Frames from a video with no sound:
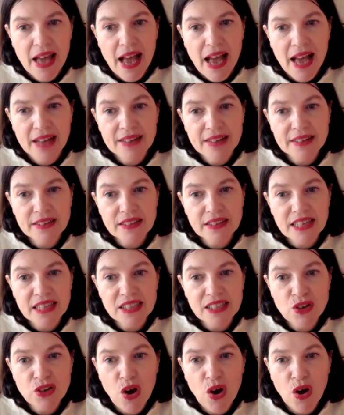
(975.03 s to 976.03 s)
and
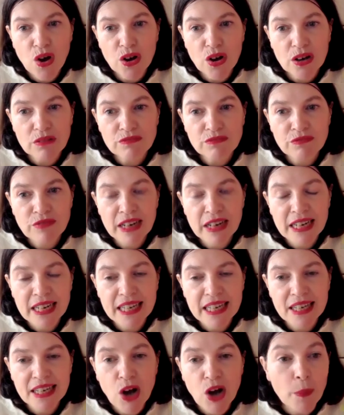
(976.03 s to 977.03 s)
it's not
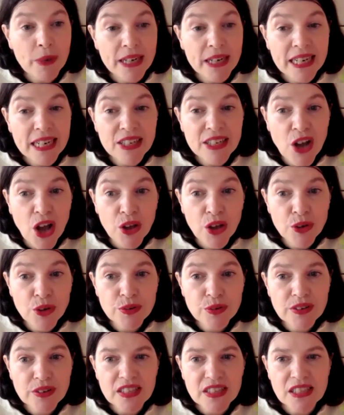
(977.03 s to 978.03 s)
really commonly
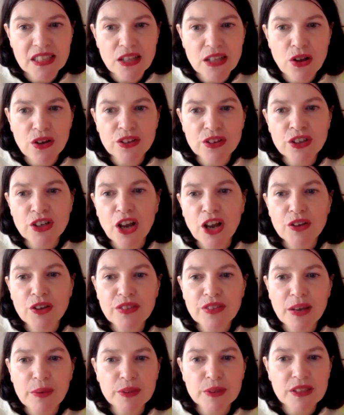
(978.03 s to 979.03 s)
known. There's, you know,
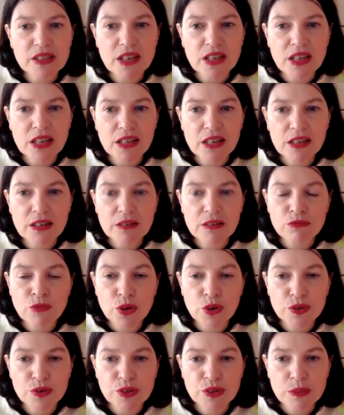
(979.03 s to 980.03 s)
there was a
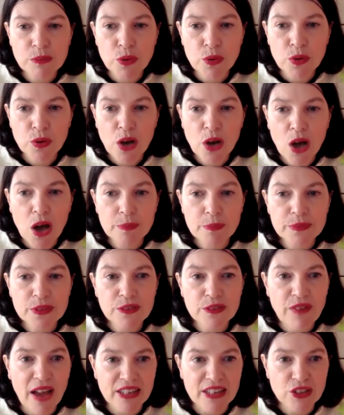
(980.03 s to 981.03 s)
Royal Small
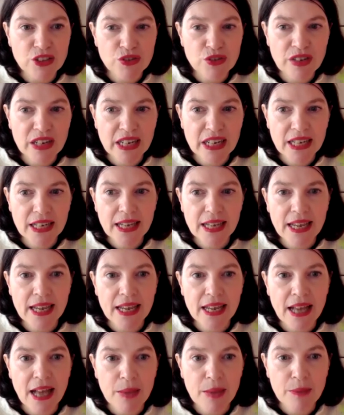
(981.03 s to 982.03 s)
Arms Factory,
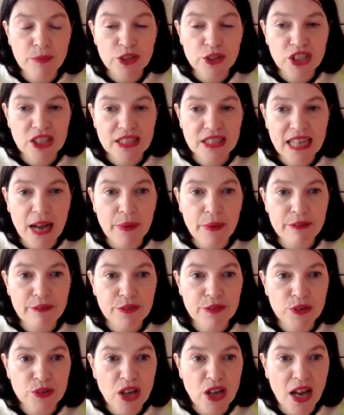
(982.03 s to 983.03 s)
um, which is now
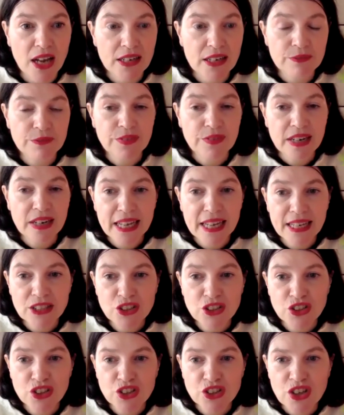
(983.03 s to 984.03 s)
Enfield Island
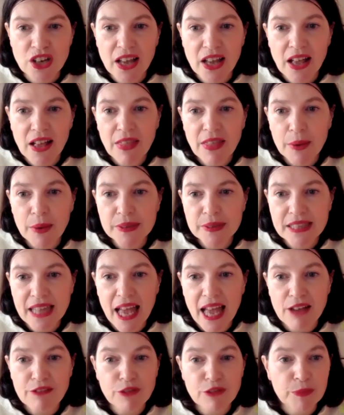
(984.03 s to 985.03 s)
Village, that was
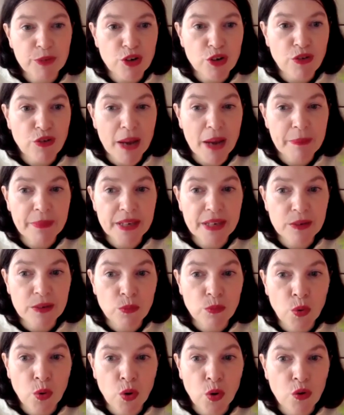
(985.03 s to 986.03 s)
there from the
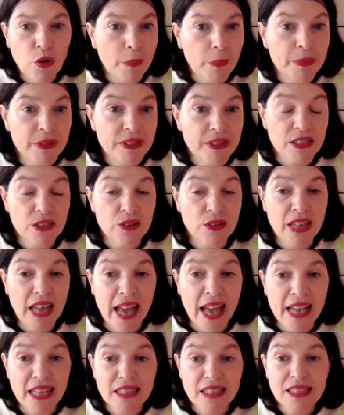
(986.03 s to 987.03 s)
Crimean War up until the
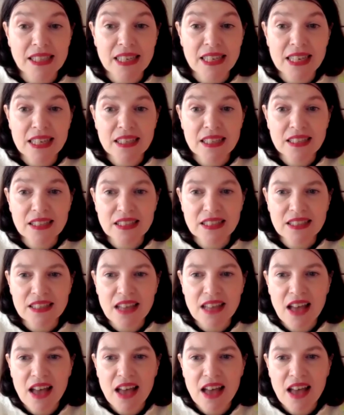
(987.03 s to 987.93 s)
eighties.